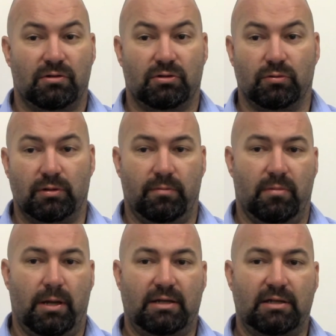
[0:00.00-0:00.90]
So it, it
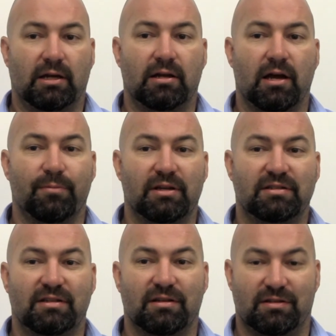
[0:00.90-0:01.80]
makes economic
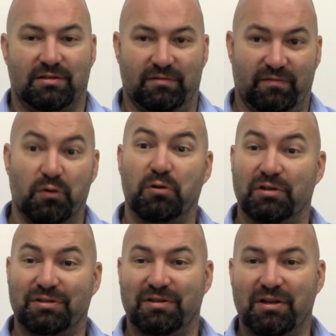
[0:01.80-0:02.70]
sense to
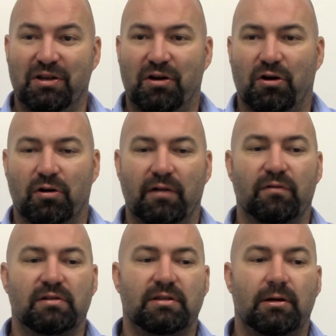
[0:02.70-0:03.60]
focus our
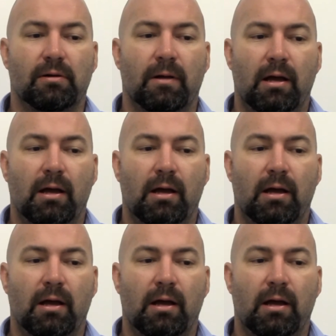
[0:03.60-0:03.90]
efforts there.